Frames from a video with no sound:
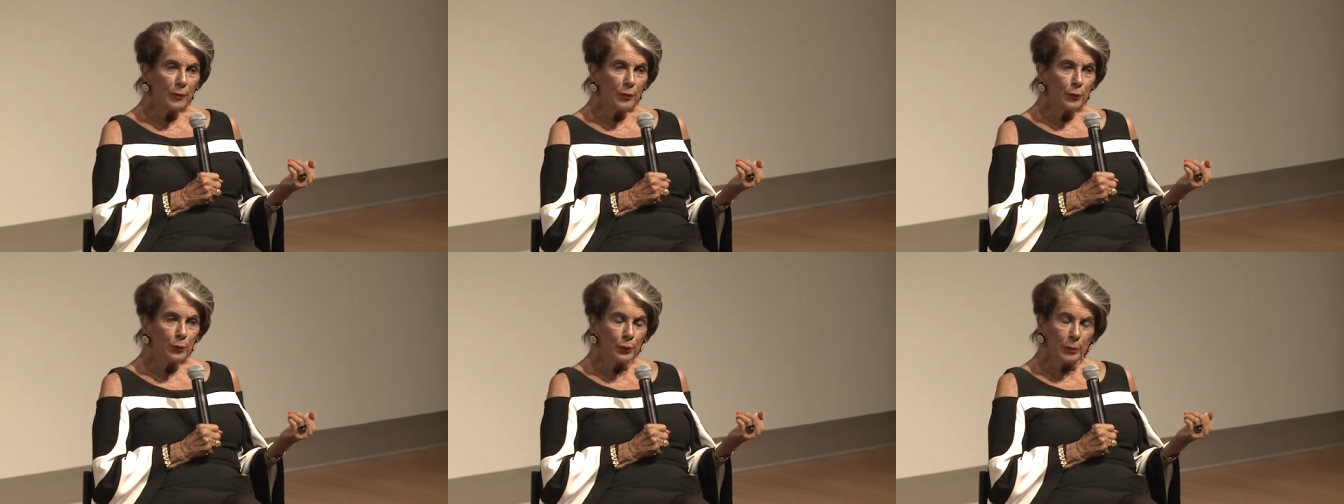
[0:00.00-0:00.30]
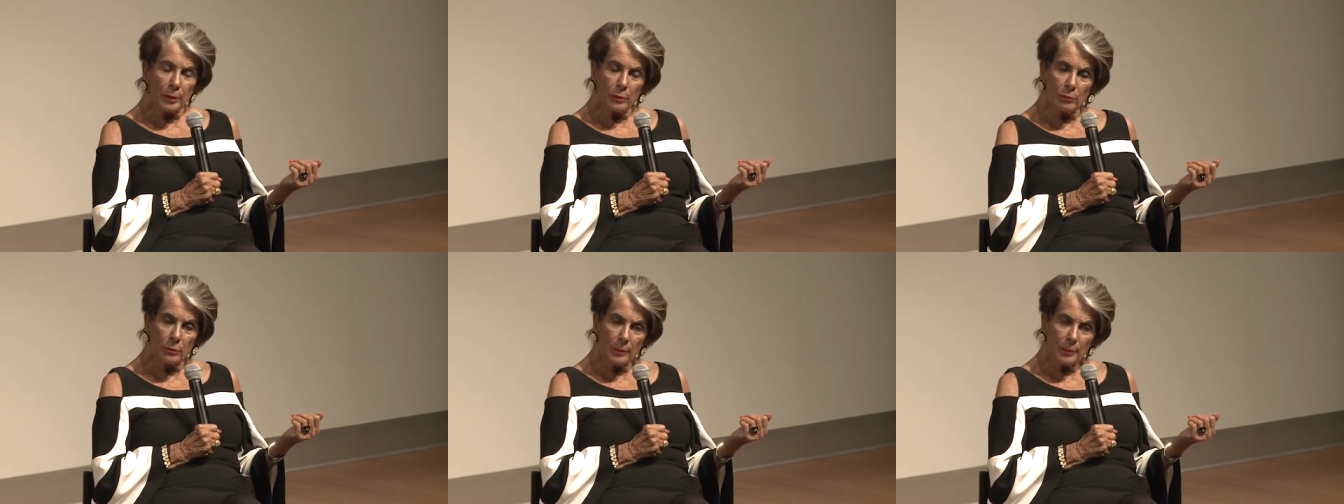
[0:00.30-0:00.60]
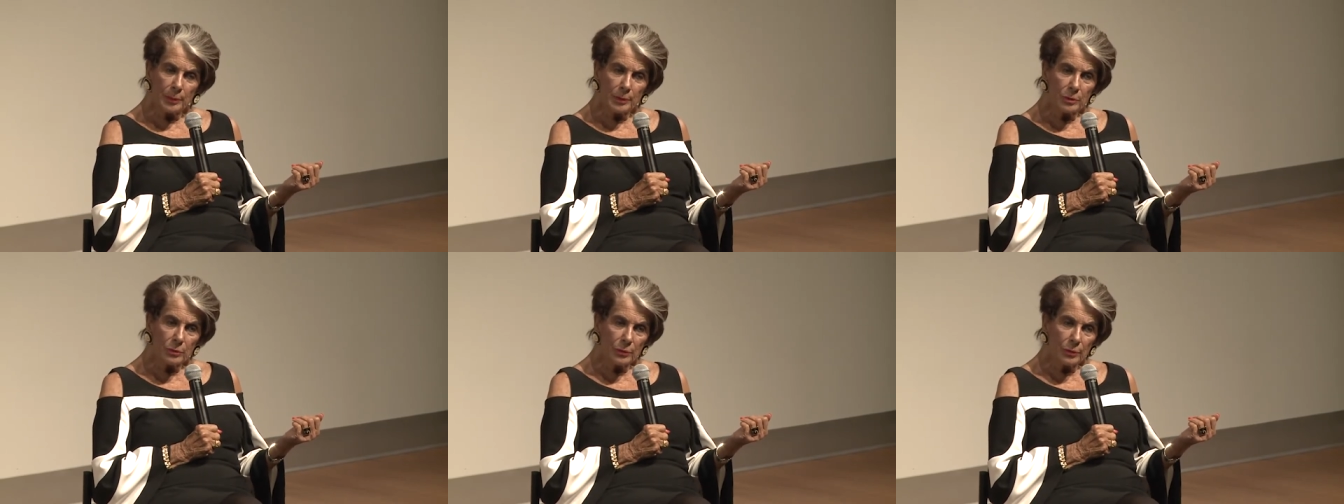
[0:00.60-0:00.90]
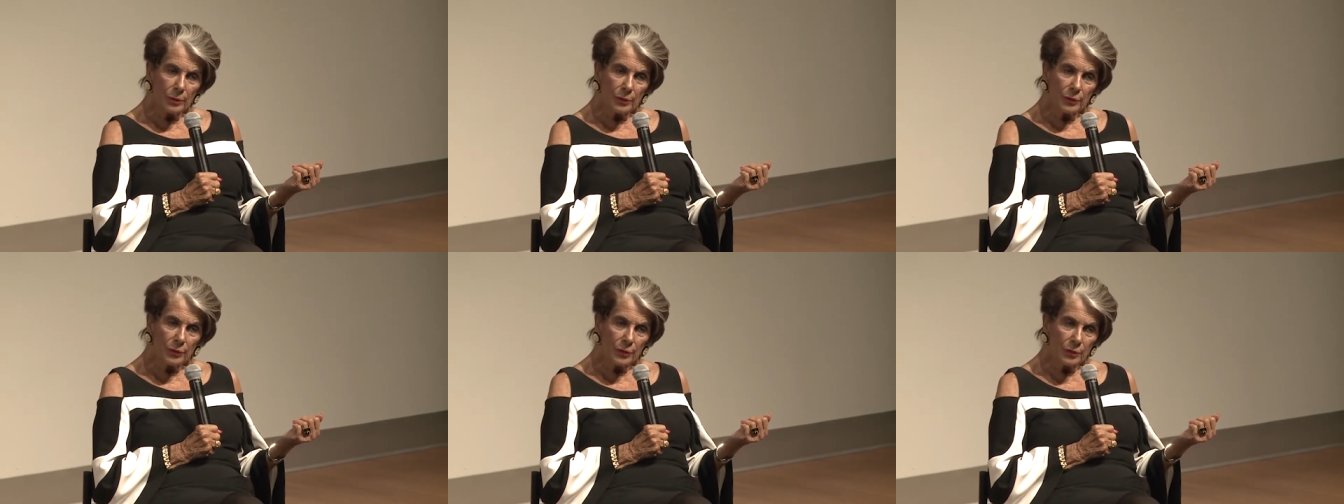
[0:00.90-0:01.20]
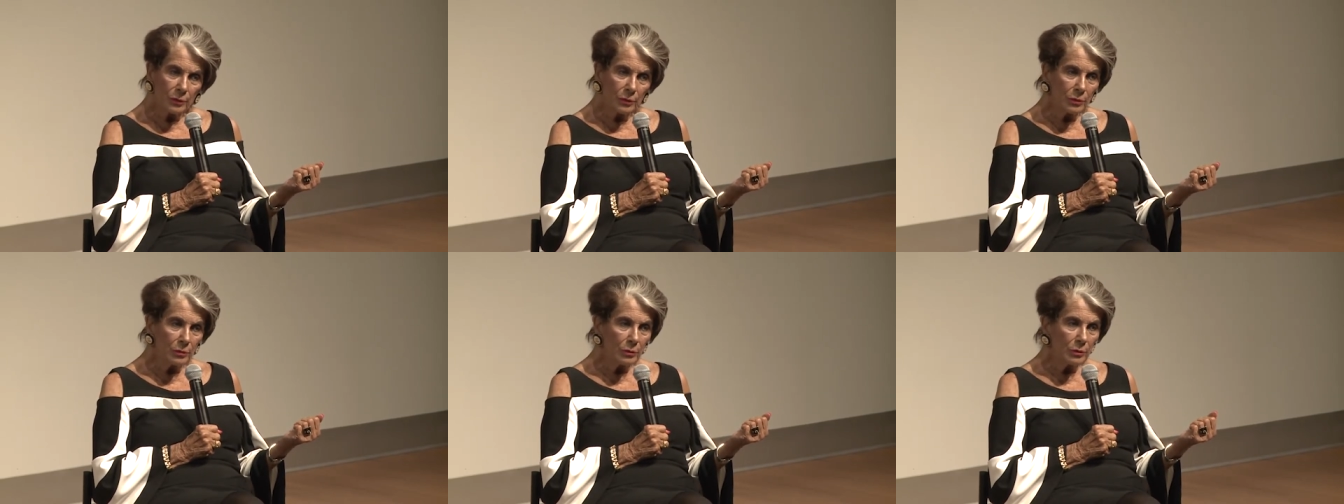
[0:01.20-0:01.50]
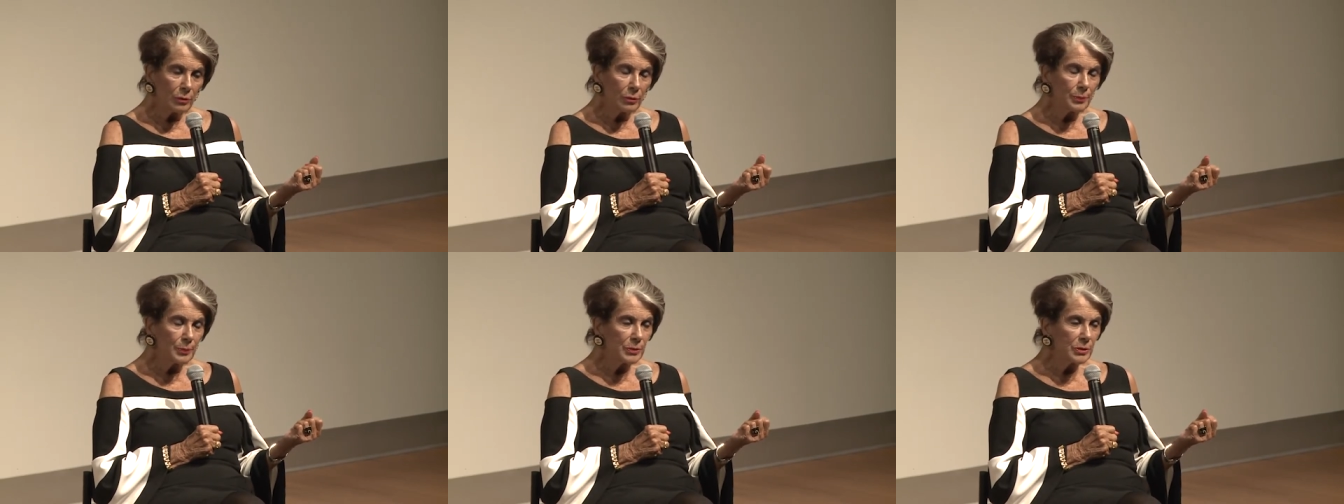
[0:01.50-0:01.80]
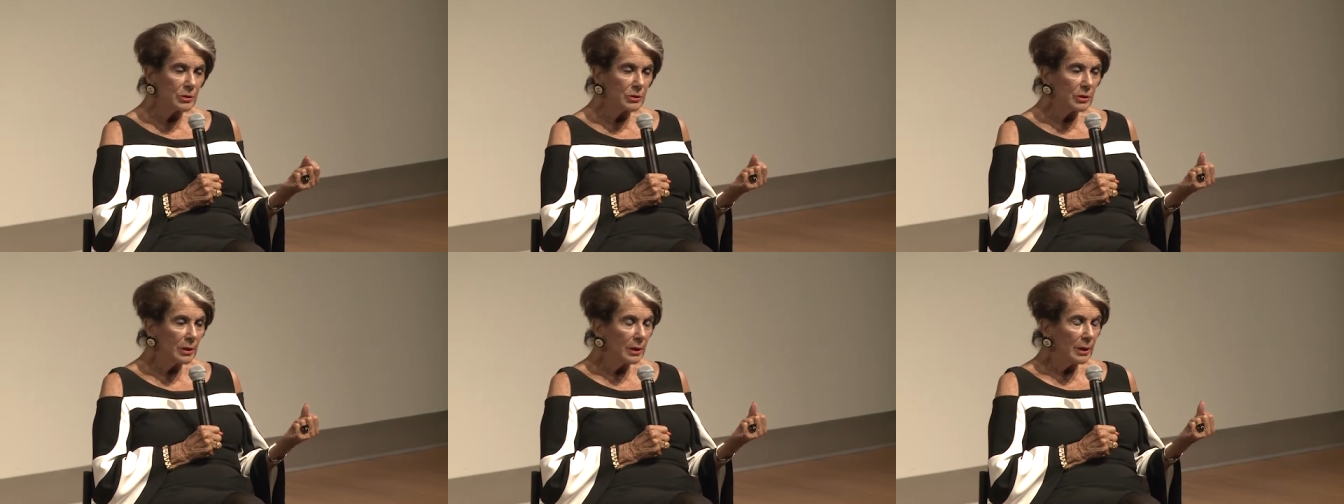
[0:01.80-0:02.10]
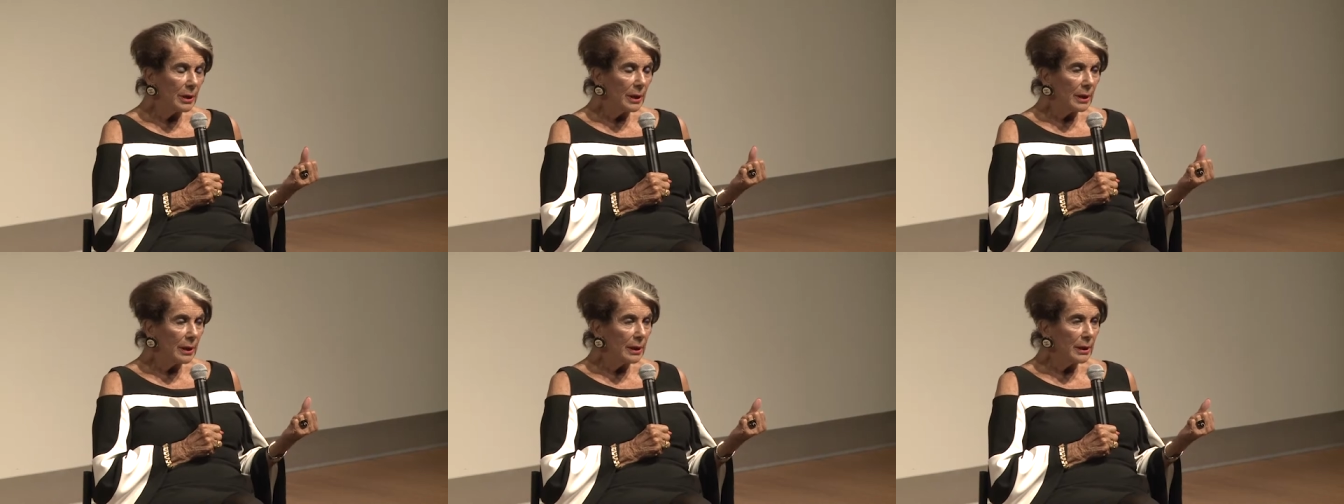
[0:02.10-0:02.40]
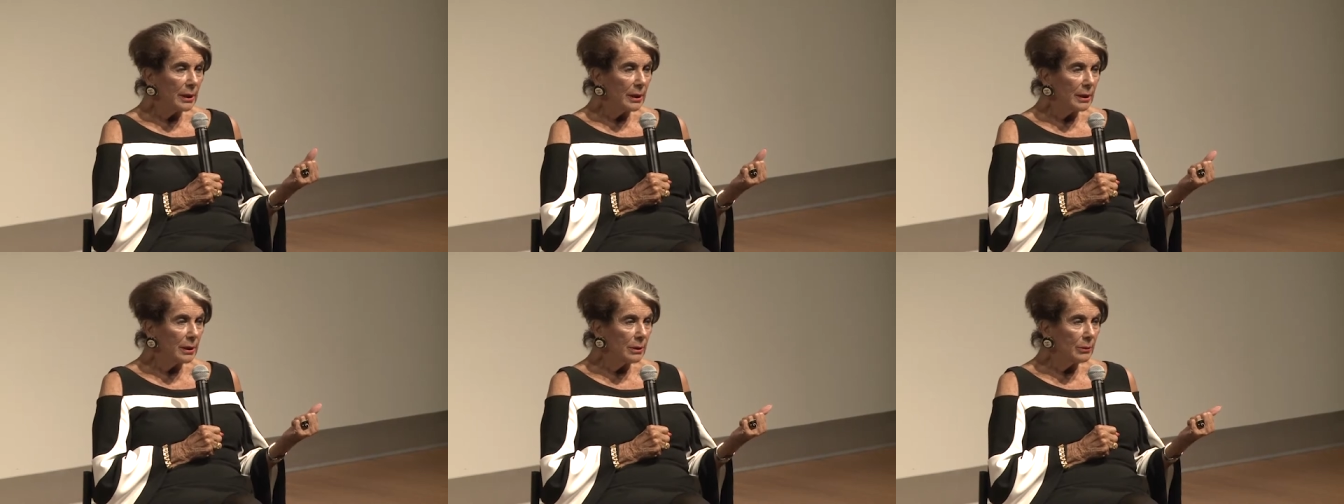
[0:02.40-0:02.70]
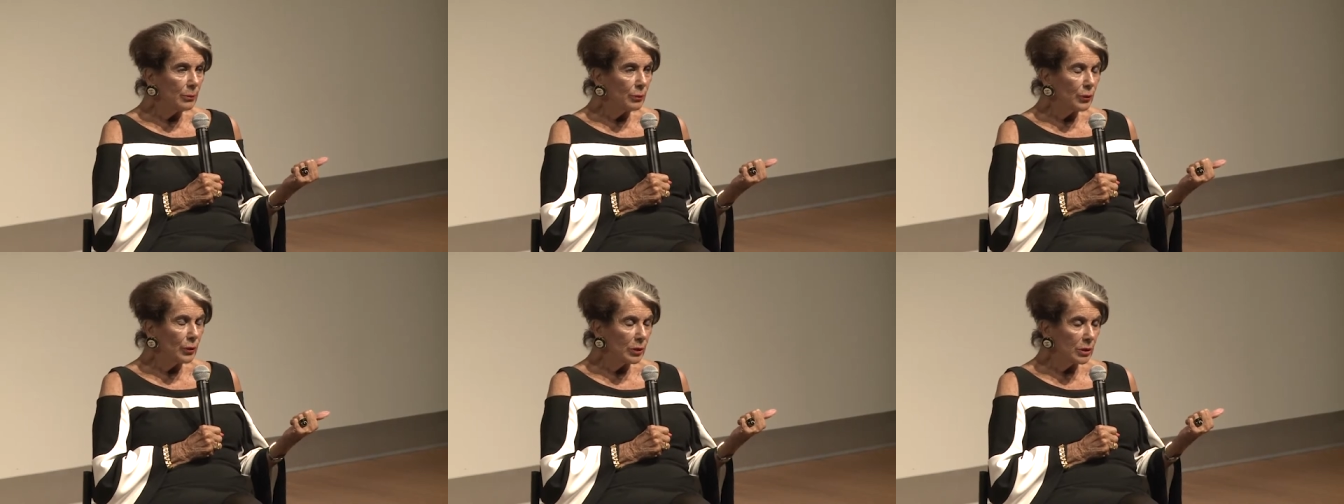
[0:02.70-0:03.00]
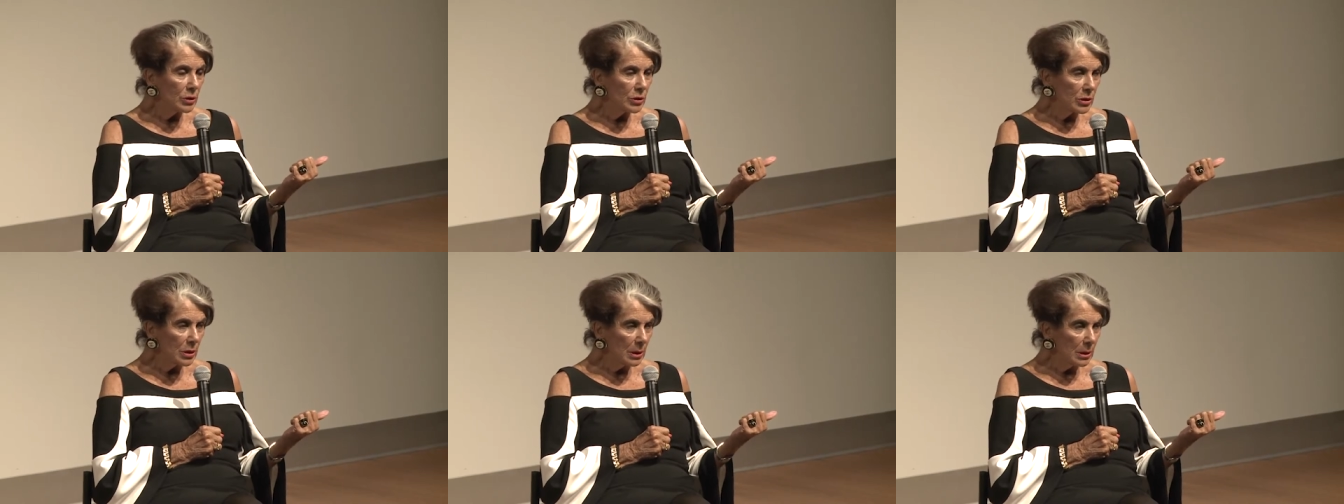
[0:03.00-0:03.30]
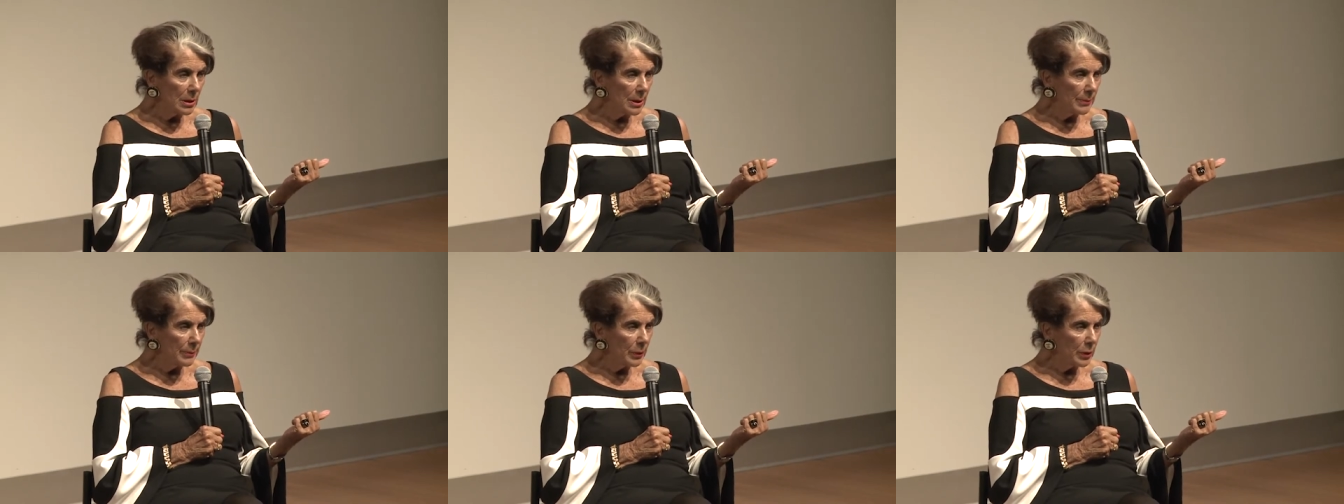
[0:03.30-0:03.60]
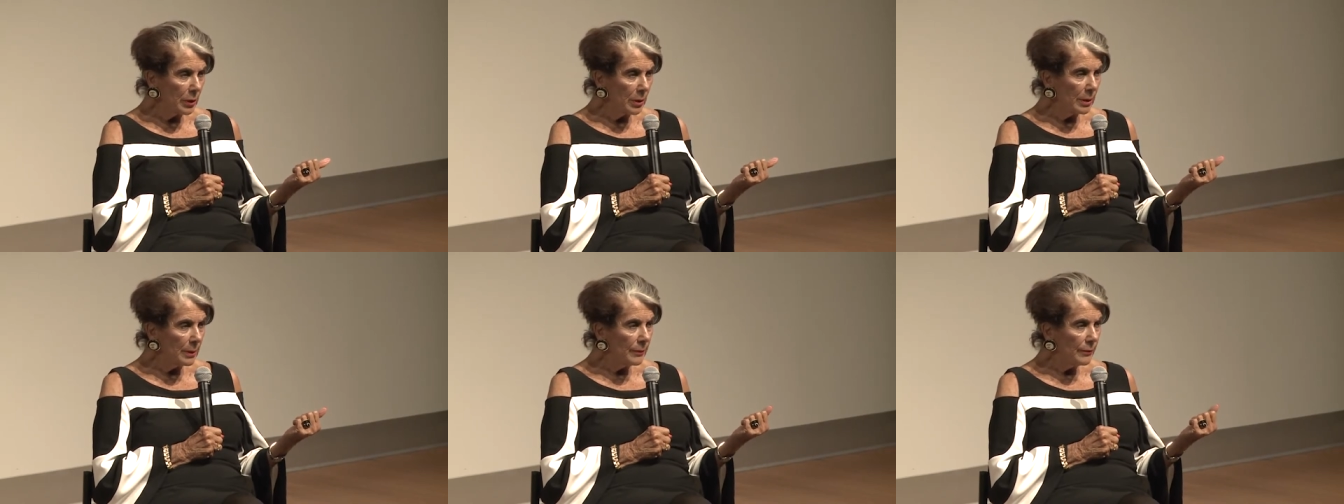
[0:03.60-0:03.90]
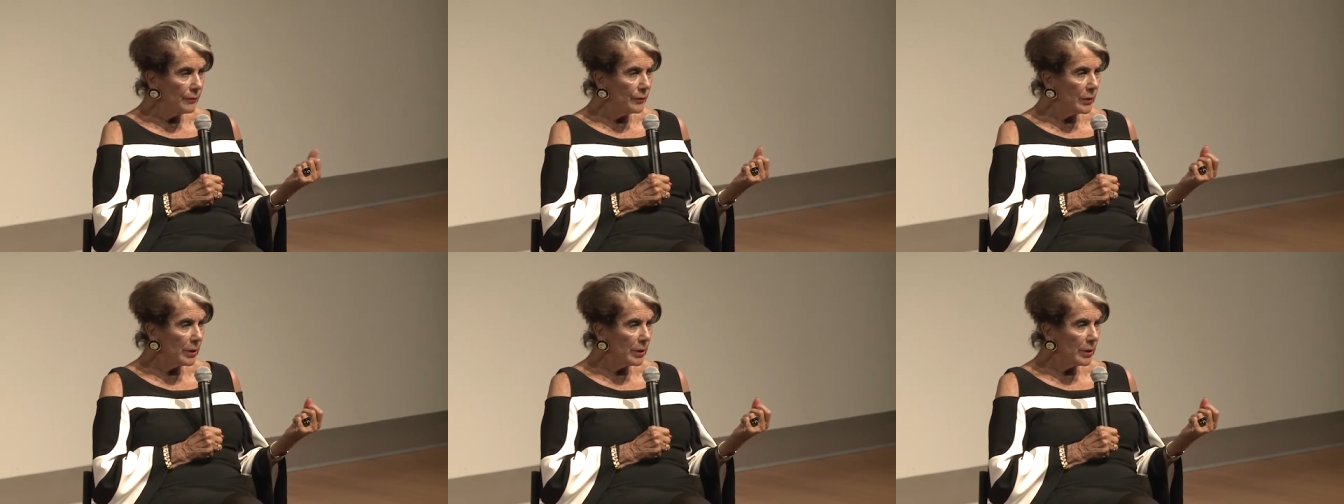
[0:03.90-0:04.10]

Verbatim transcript: 3 repertory theater groups in British Columbia.